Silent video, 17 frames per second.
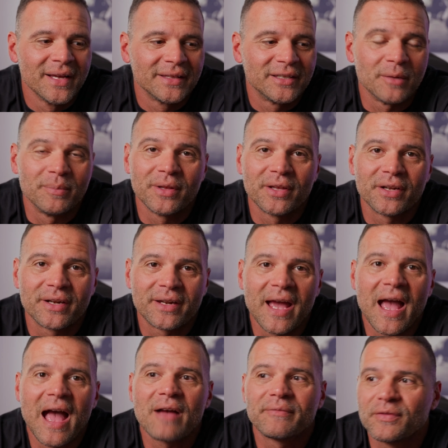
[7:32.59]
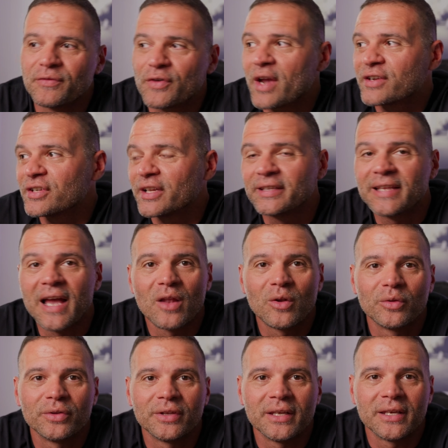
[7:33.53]
the ability to have if you actually
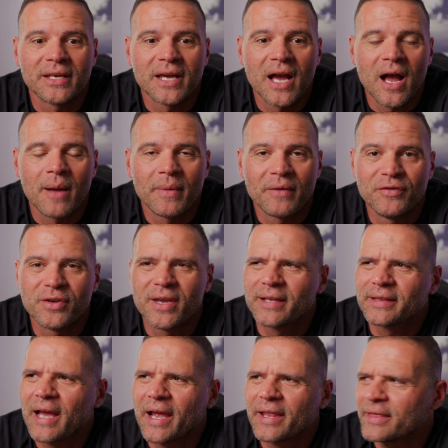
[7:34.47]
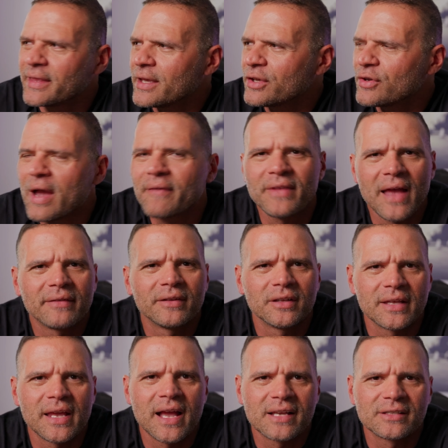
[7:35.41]
download the I think you have to have
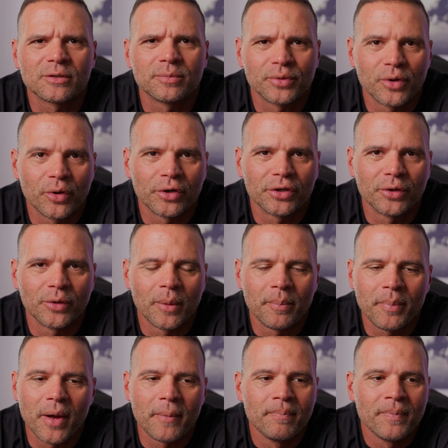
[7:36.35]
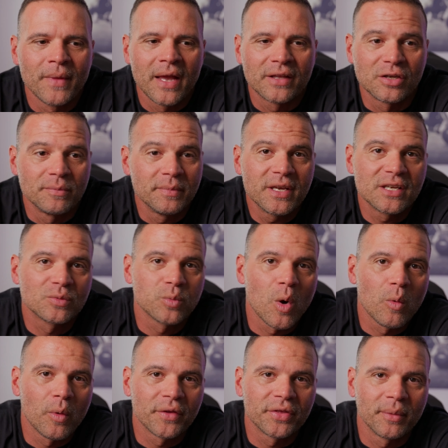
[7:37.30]
the Dehancer Pro to do it, but to me it's
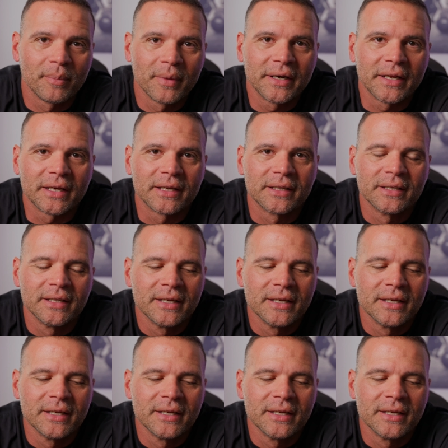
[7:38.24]
well worth the money.